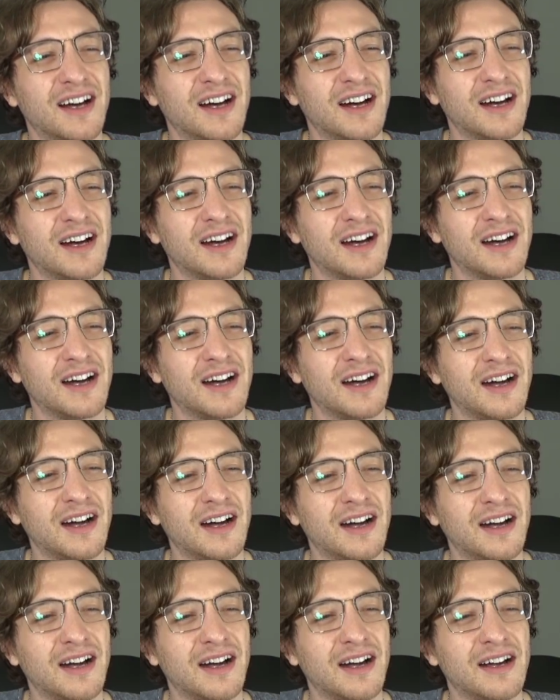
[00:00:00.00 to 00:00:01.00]

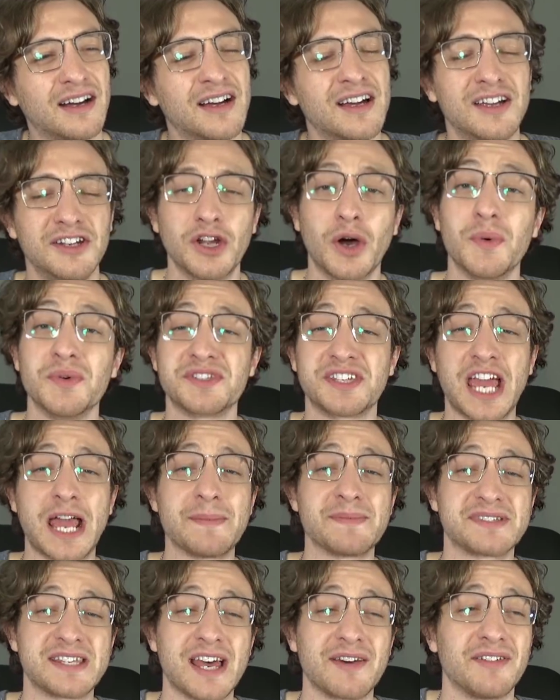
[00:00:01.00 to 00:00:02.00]
no, it was
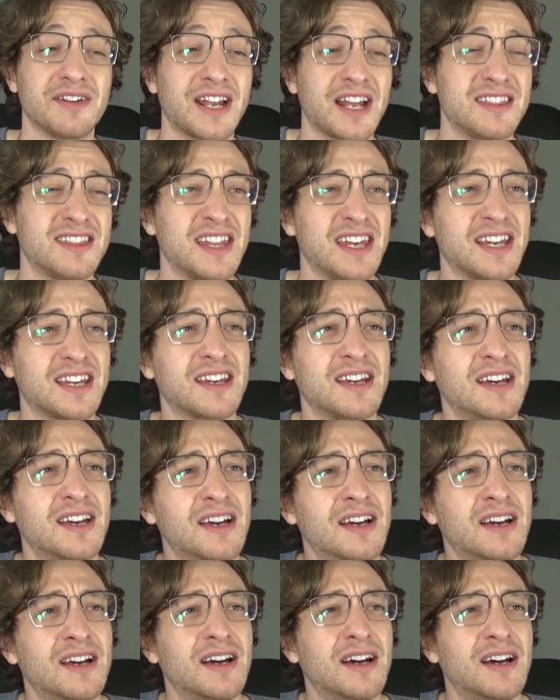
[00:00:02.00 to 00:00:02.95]
Game 7, I think,